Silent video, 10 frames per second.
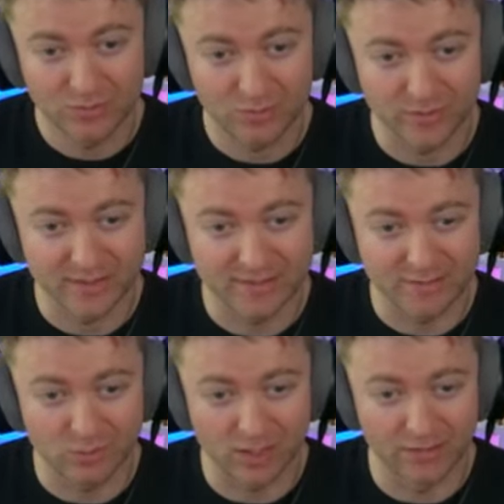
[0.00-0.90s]
Queen
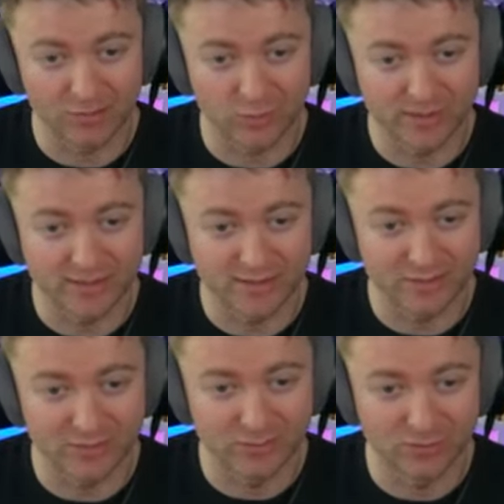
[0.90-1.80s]
c1 or queen
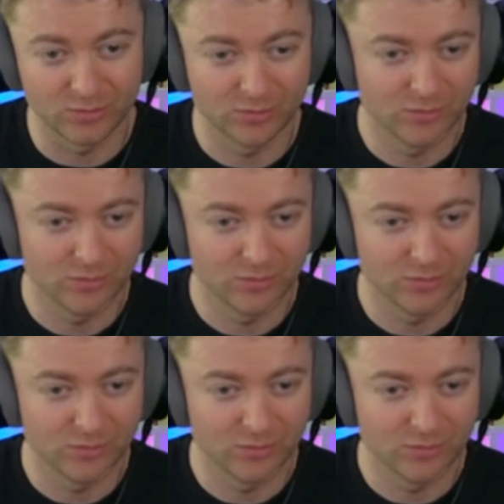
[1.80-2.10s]
d2.